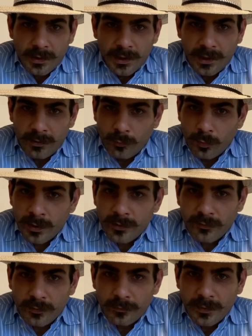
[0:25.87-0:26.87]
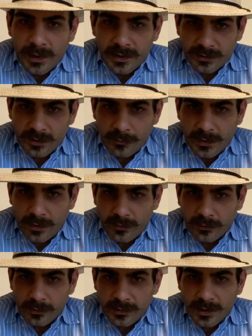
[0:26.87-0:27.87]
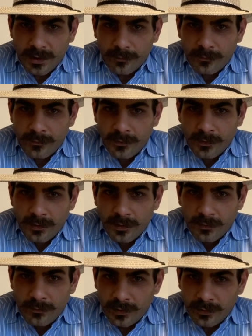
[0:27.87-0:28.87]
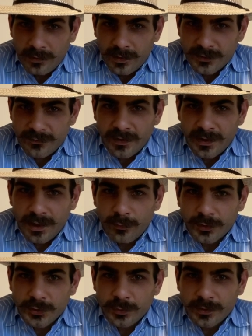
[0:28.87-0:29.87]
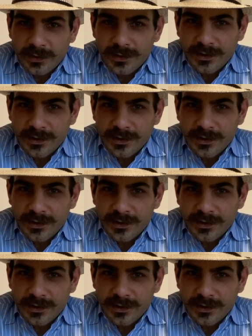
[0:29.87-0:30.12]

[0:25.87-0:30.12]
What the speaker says: And one of them has come out on the top. Well, let's find out which one it